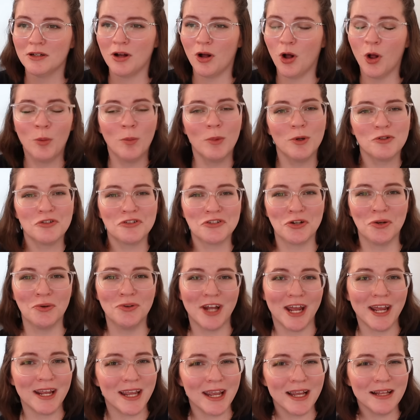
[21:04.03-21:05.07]
almost 2
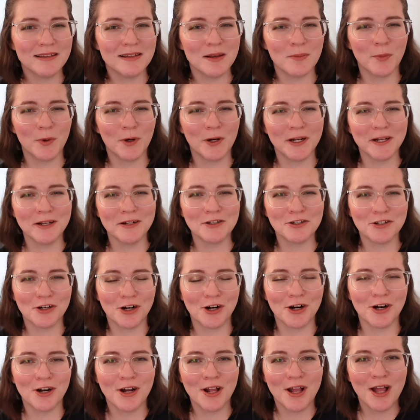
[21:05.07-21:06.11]
decades, I'm pretty
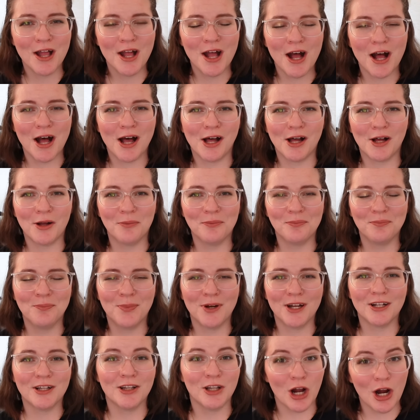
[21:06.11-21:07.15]
sure.
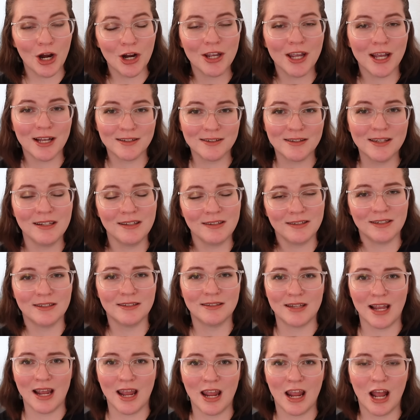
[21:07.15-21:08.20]
But Lark has this to
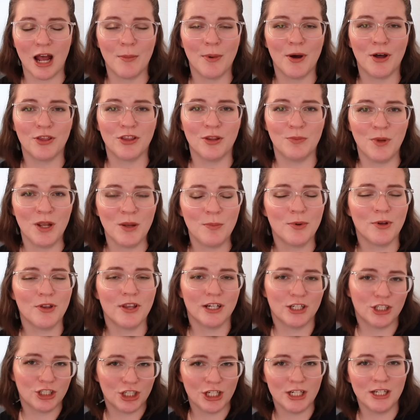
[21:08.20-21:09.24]
say about the people
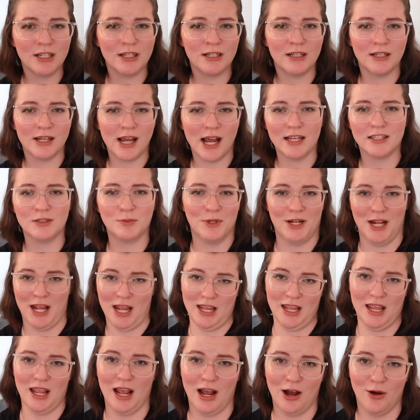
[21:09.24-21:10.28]
that she has been
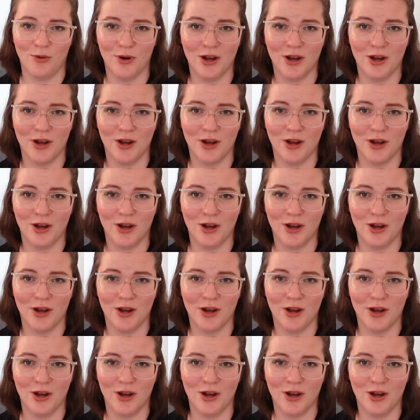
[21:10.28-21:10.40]
hanging out